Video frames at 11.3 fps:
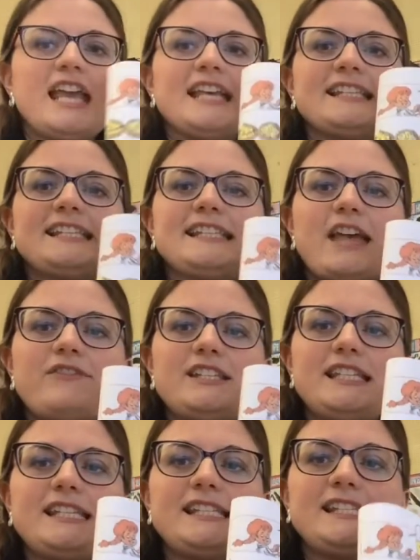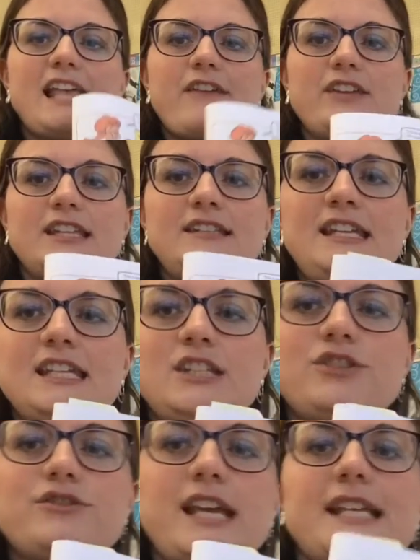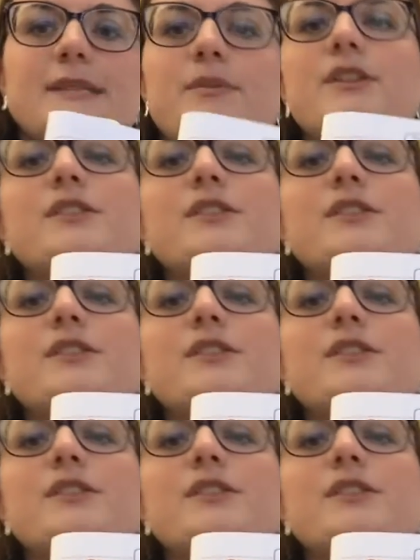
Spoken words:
77 in your textbook.